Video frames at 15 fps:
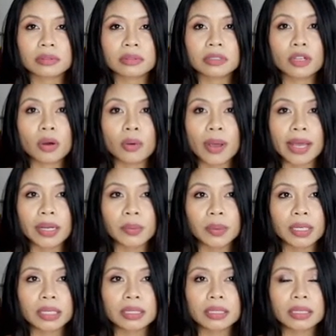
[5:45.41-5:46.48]
know
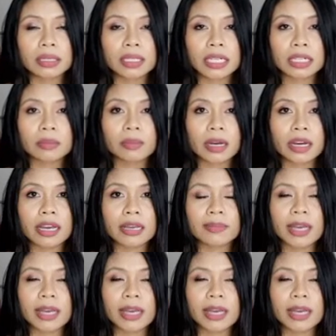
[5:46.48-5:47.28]
anyone nearby,